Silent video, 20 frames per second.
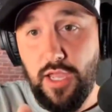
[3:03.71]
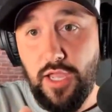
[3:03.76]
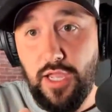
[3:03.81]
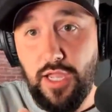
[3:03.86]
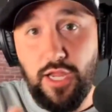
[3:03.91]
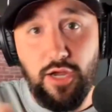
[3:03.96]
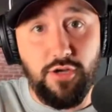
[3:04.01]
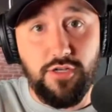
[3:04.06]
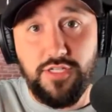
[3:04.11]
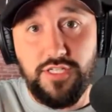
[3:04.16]

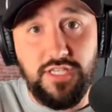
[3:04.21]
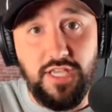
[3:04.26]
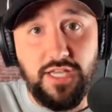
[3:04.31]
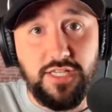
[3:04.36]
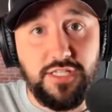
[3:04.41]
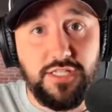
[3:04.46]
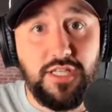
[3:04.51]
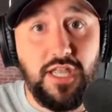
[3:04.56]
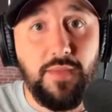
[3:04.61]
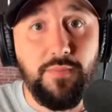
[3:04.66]
here's
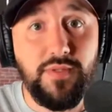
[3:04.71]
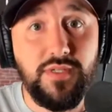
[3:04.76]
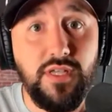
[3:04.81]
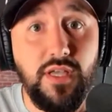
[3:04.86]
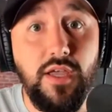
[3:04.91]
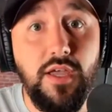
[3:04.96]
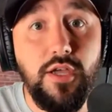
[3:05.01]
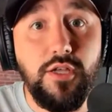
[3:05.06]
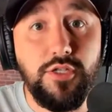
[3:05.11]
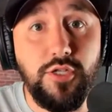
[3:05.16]
6 tips
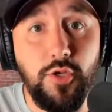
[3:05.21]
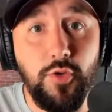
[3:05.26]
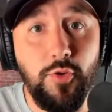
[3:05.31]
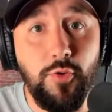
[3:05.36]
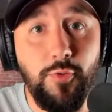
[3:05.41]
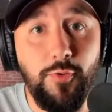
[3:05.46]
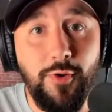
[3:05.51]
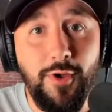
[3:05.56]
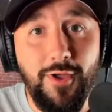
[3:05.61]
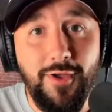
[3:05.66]

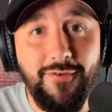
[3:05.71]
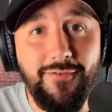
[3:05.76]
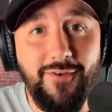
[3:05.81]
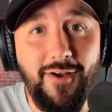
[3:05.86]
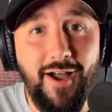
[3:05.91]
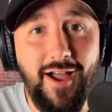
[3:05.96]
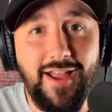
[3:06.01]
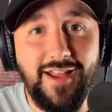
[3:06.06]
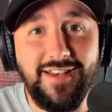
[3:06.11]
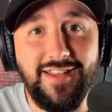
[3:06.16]
to
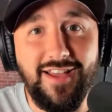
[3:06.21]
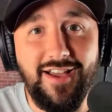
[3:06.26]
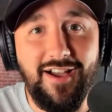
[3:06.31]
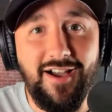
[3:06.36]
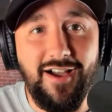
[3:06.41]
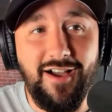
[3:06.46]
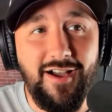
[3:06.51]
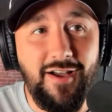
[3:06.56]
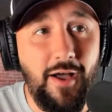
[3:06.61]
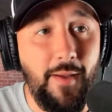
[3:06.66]
find
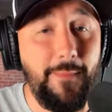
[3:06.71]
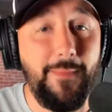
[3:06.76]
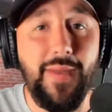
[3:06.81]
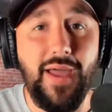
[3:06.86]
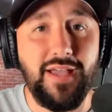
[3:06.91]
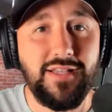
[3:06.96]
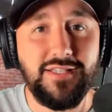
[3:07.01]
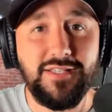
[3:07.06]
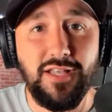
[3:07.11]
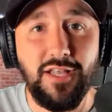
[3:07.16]
a
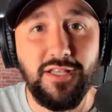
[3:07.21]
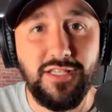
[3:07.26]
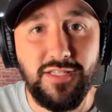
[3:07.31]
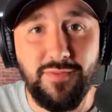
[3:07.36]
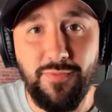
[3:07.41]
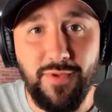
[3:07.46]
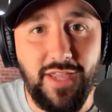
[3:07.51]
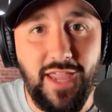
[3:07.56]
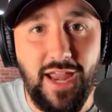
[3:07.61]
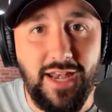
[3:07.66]
best
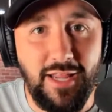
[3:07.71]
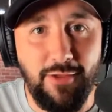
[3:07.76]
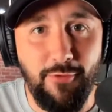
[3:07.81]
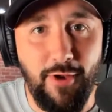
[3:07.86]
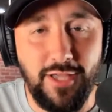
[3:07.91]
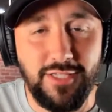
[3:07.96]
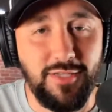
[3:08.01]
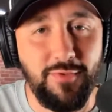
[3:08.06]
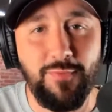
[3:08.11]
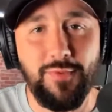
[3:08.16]
spaghetti
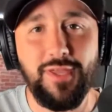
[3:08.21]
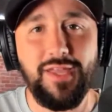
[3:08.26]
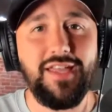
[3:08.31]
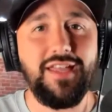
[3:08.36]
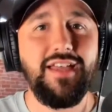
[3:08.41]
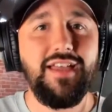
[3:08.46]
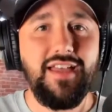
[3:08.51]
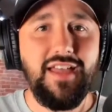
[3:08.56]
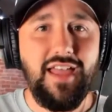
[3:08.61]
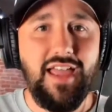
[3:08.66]
recipe,